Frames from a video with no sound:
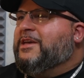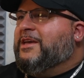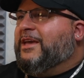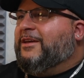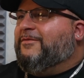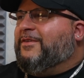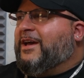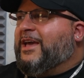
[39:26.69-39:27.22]

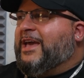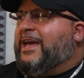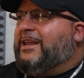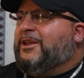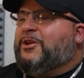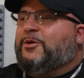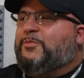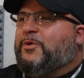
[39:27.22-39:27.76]
If I
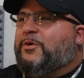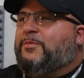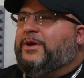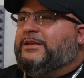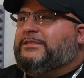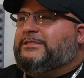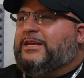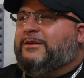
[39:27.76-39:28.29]
added up all my
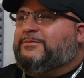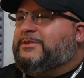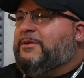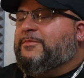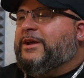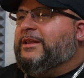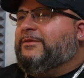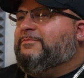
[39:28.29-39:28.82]
steps, I
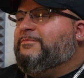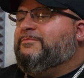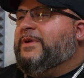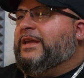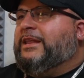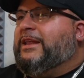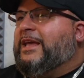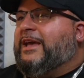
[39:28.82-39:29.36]
might have
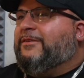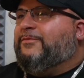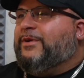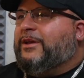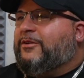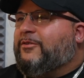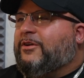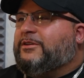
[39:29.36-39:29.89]
made it halfway
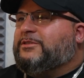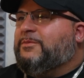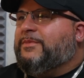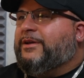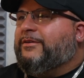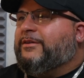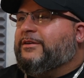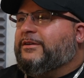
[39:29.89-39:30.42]
across
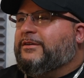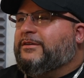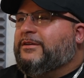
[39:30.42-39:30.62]
America